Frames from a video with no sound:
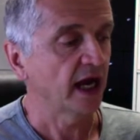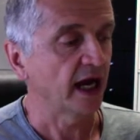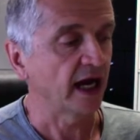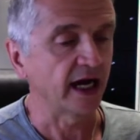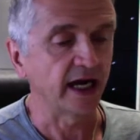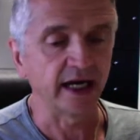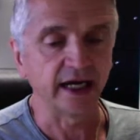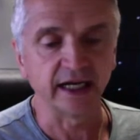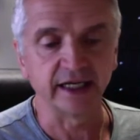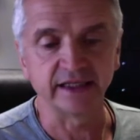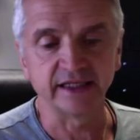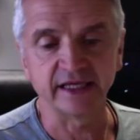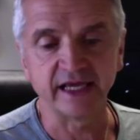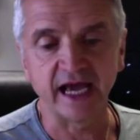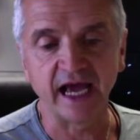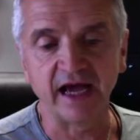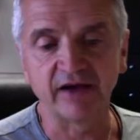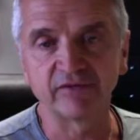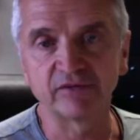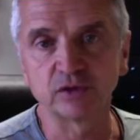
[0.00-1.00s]
And the
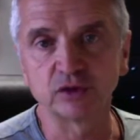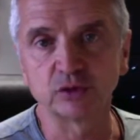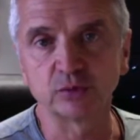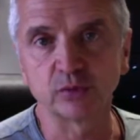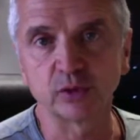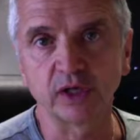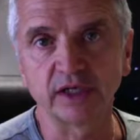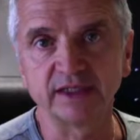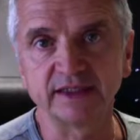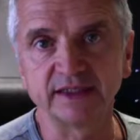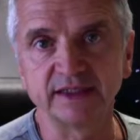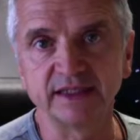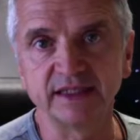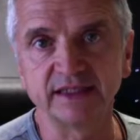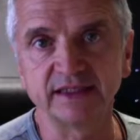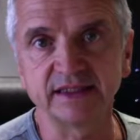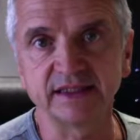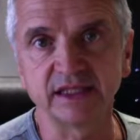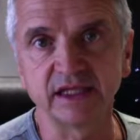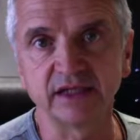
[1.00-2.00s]
average price
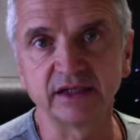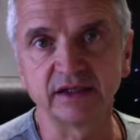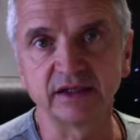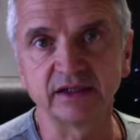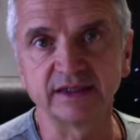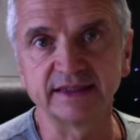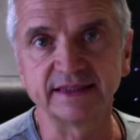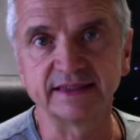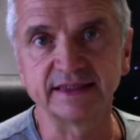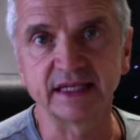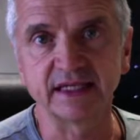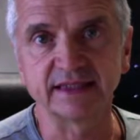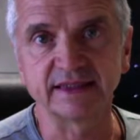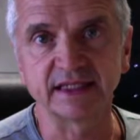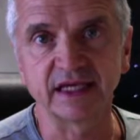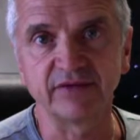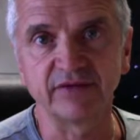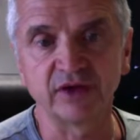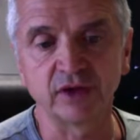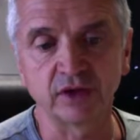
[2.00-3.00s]
this year is
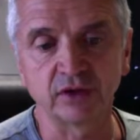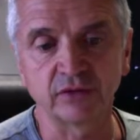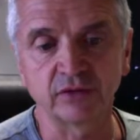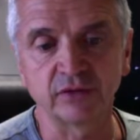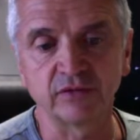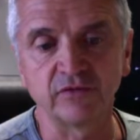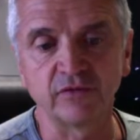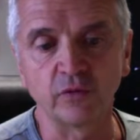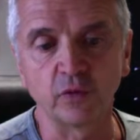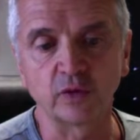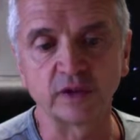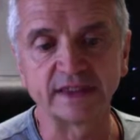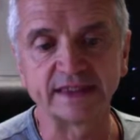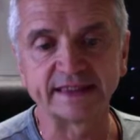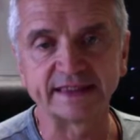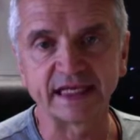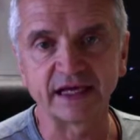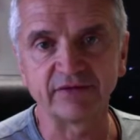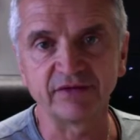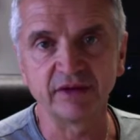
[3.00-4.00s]

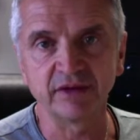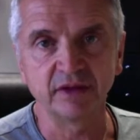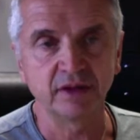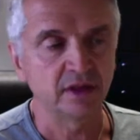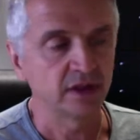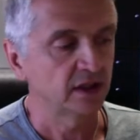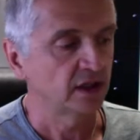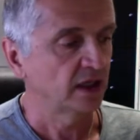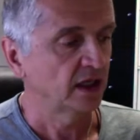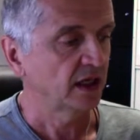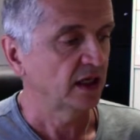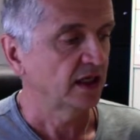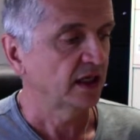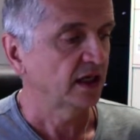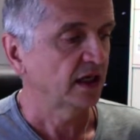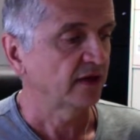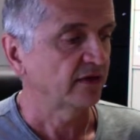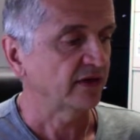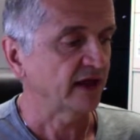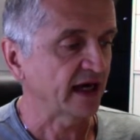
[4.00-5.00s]

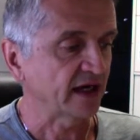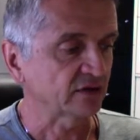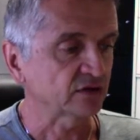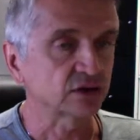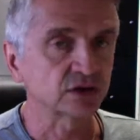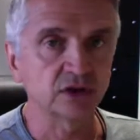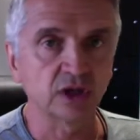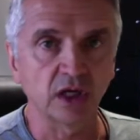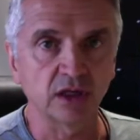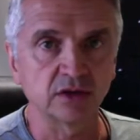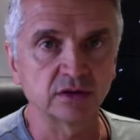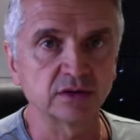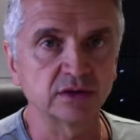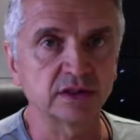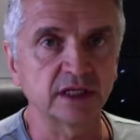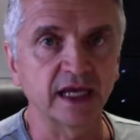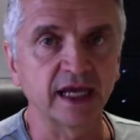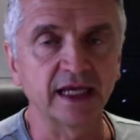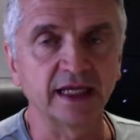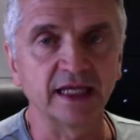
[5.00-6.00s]
$747,000,
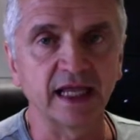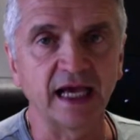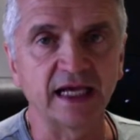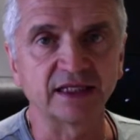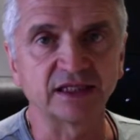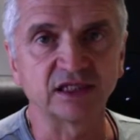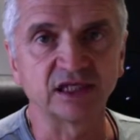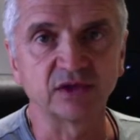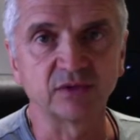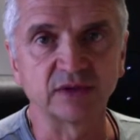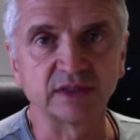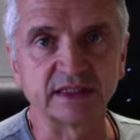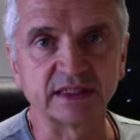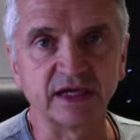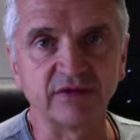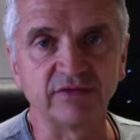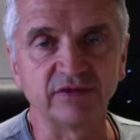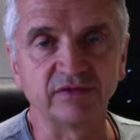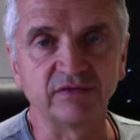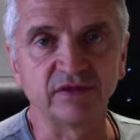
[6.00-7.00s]
and last year was
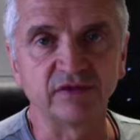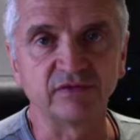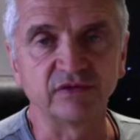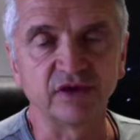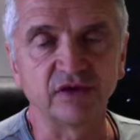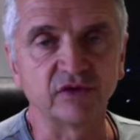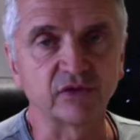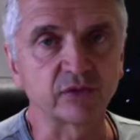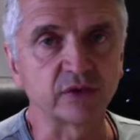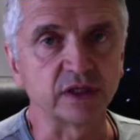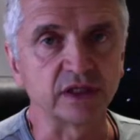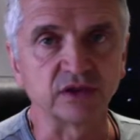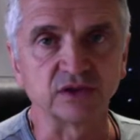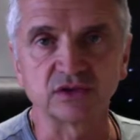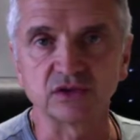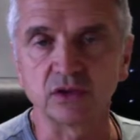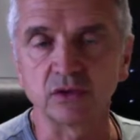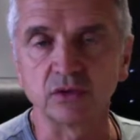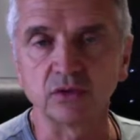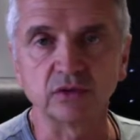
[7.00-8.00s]
$753,000.
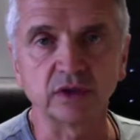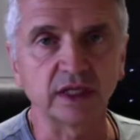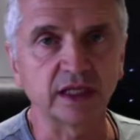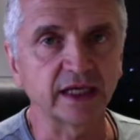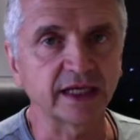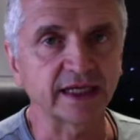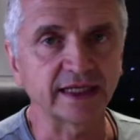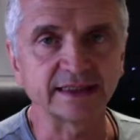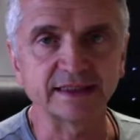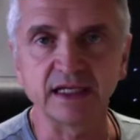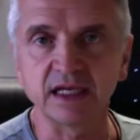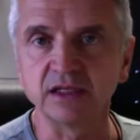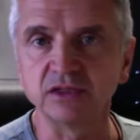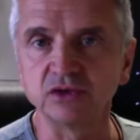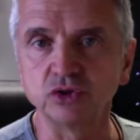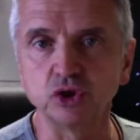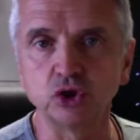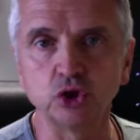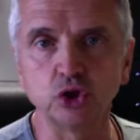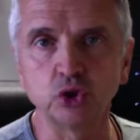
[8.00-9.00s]
So like I
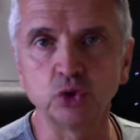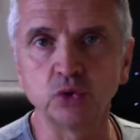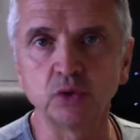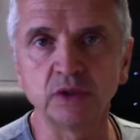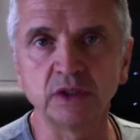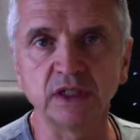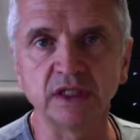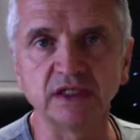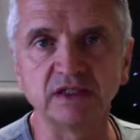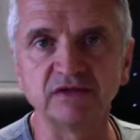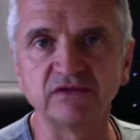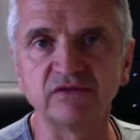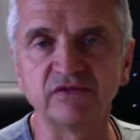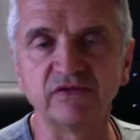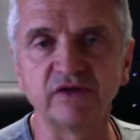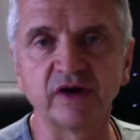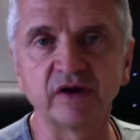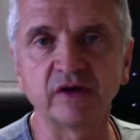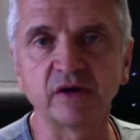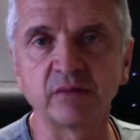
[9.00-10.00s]
said, June is
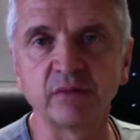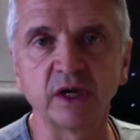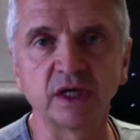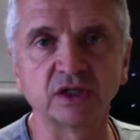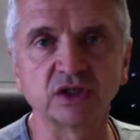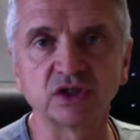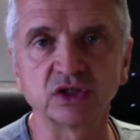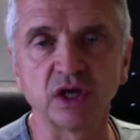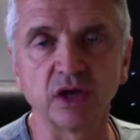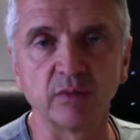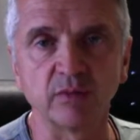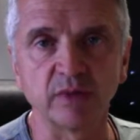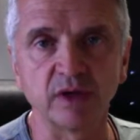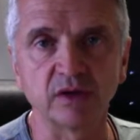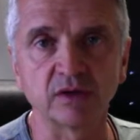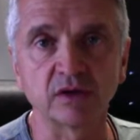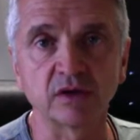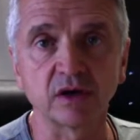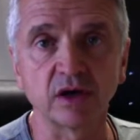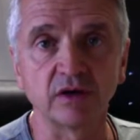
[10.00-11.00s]
very much a
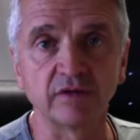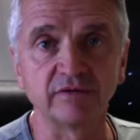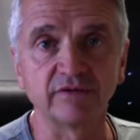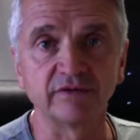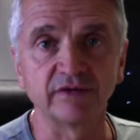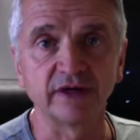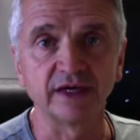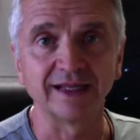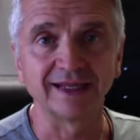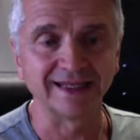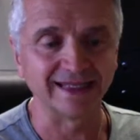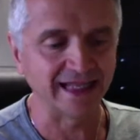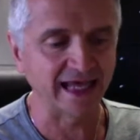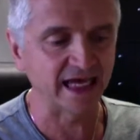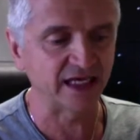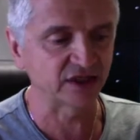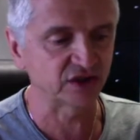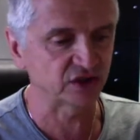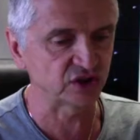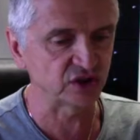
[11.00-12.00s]
mirror of
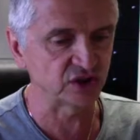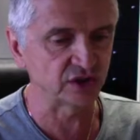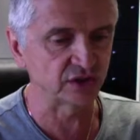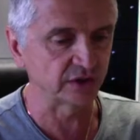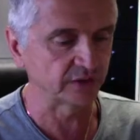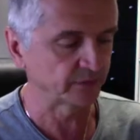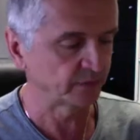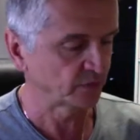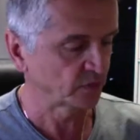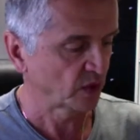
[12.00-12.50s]
last year.